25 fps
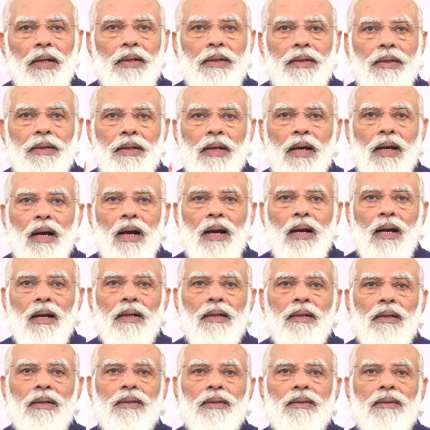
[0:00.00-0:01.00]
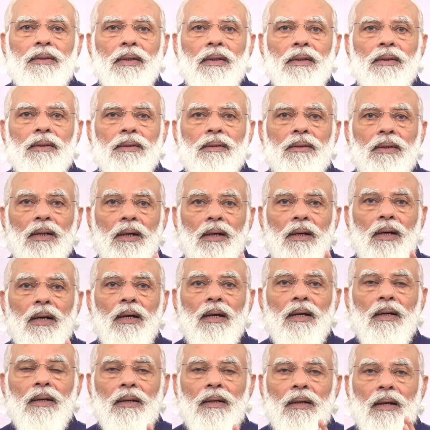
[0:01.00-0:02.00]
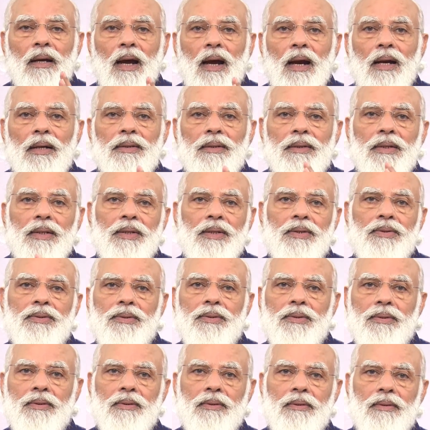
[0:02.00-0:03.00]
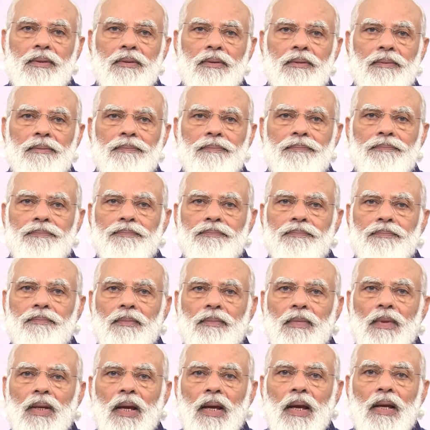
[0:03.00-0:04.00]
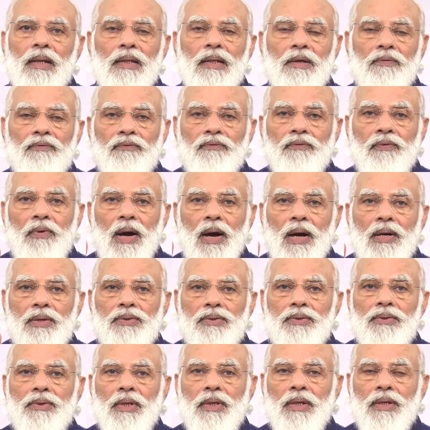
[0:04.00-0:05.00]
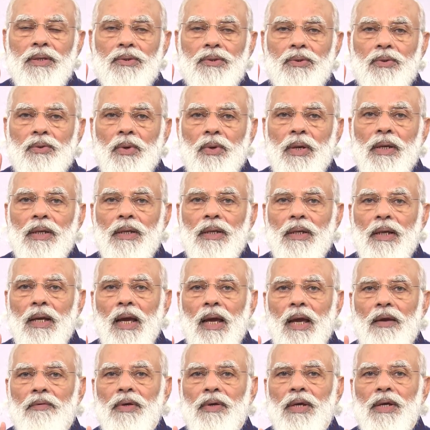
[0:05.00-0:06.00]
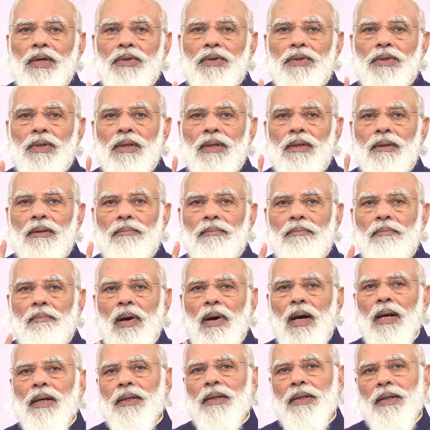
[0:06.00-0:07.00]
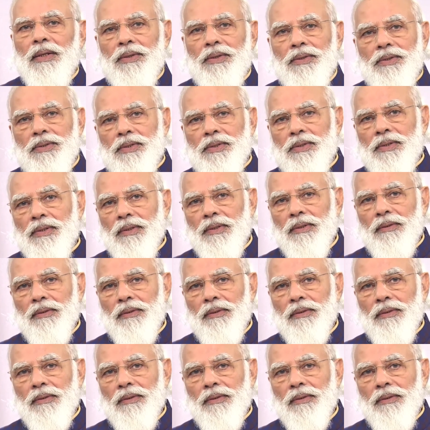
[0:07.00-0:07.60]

India is the third largest and the fastest growing aviation market